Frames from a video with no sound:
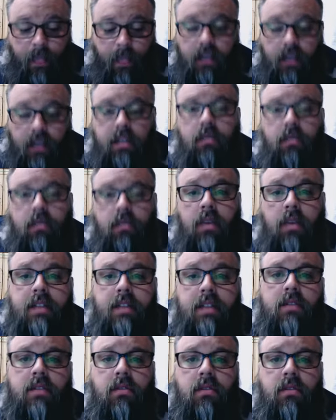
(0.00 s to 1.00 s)
you want
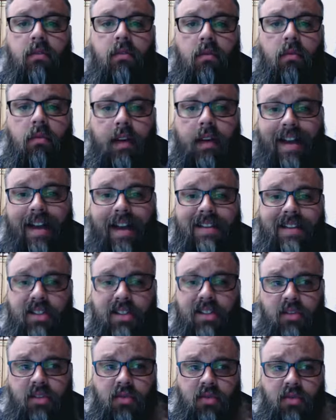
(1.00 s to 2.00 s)
to, when it asks
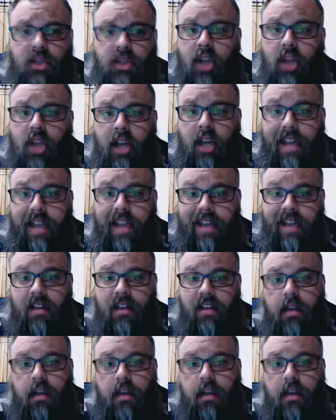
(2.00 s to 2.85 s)
you to log in,